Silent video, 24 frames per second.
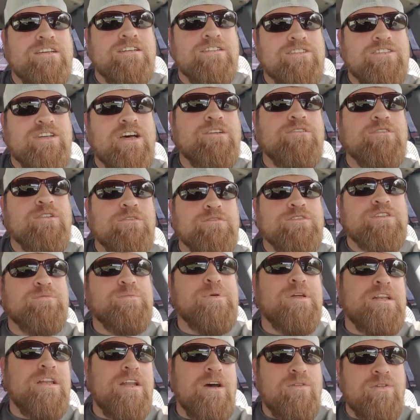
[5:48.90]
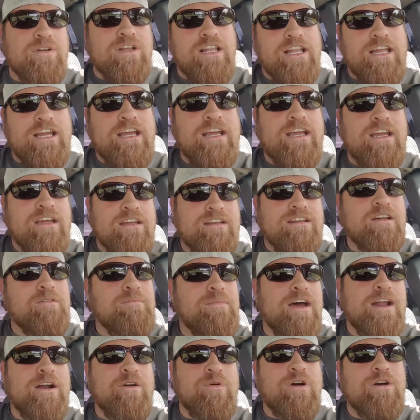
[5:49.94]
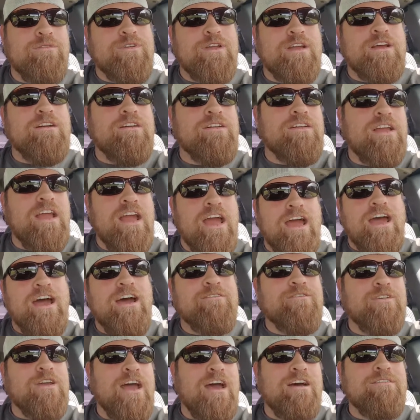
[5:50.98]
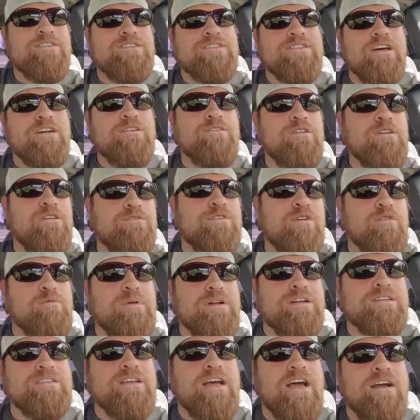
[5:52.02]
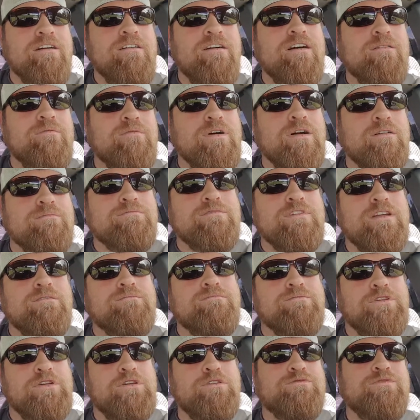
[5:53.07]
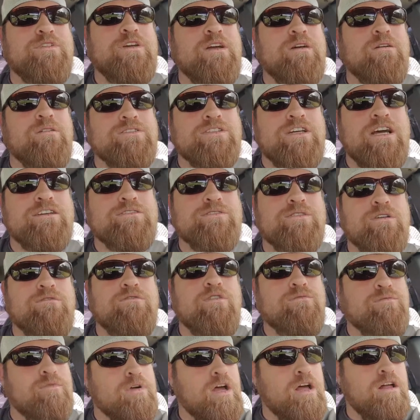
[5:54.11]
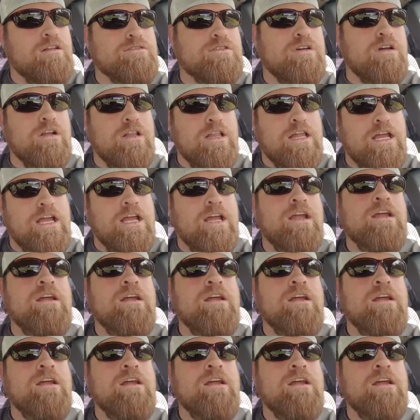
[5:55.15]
sunroofs have been known to leak. Doesn't matter what vehicle you have a sunroof. Everybody's like, oh, well, that used vehicle, it's got a sunroof, well, it's gonna leak.